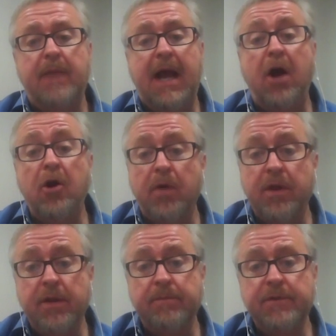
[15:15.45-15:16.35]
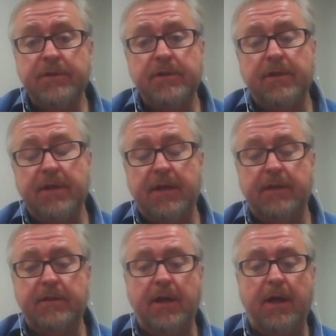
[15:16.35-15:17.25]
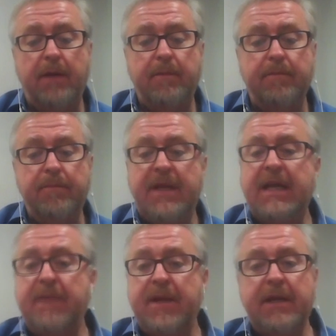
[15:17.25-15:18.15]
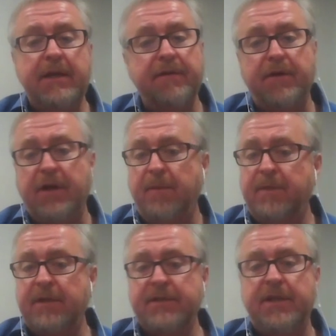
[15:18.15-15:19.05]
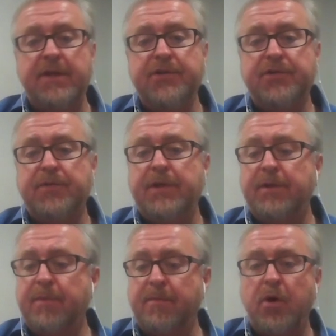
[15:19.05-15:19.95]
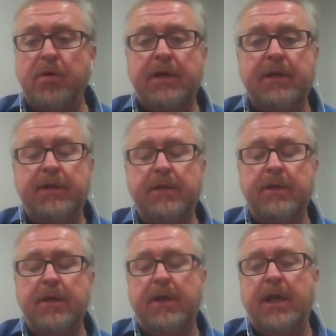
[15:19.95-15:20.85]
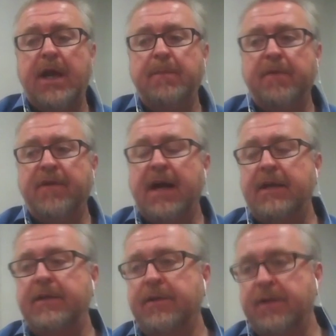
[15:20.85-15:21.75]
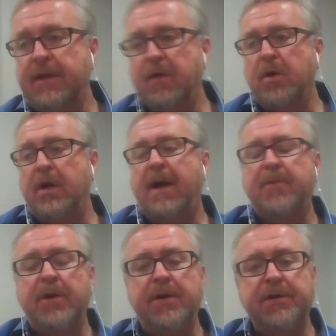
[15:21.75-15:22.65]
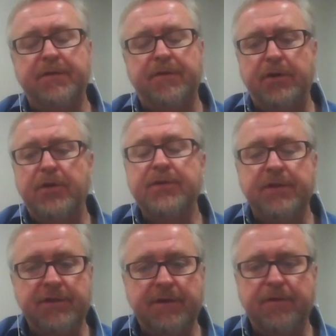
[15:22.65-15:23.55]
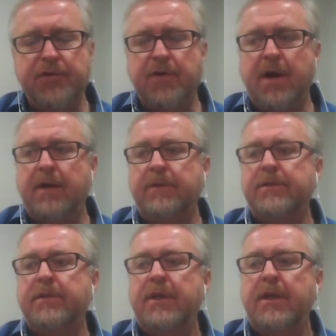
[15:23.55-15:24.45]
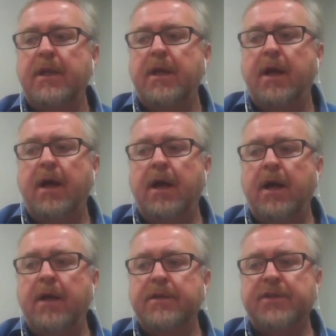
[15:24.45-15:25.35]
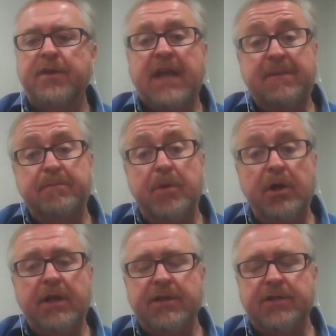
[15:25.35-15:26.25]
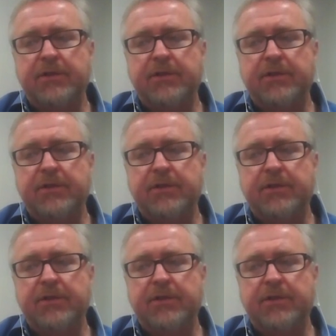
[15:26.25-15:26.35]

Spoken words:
algorithms that many different companies in the industry are promoting and providing to the network operators for usage and for trials. So the capability is